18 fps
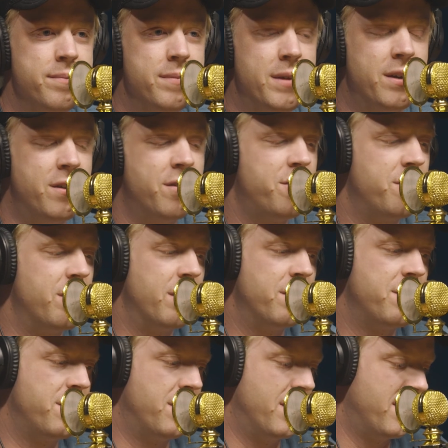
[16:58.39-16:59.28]
They just
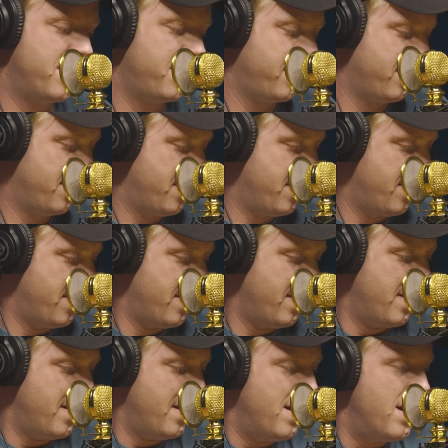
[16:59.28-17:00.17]
trust that
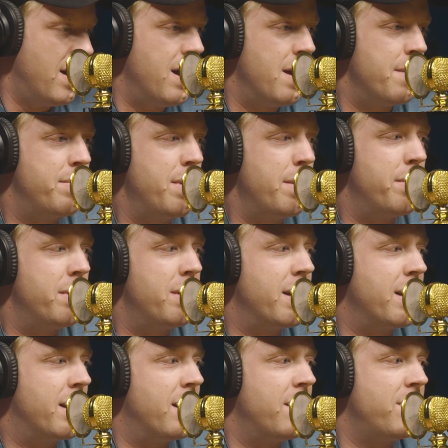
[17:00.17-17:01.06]
people
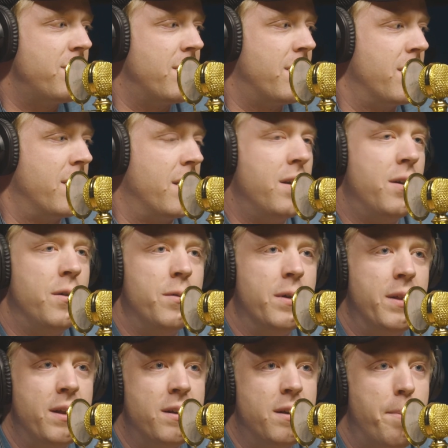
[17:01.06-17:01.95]
like us are
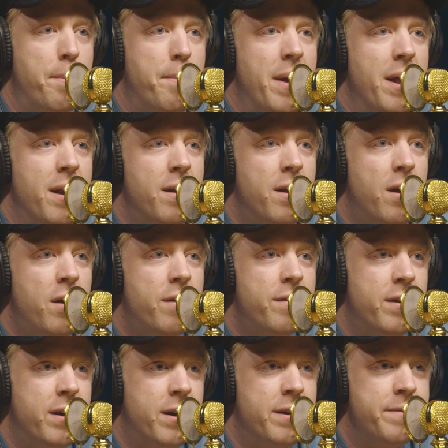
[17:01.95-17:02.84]
willing to bend
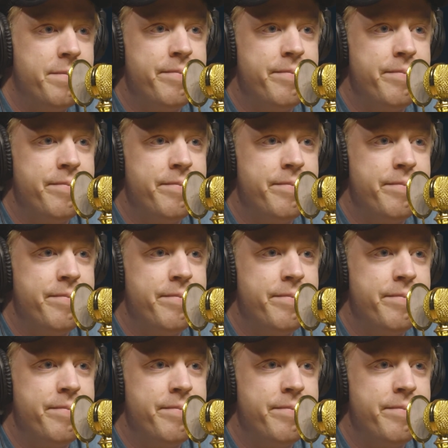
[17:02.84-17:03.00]
over.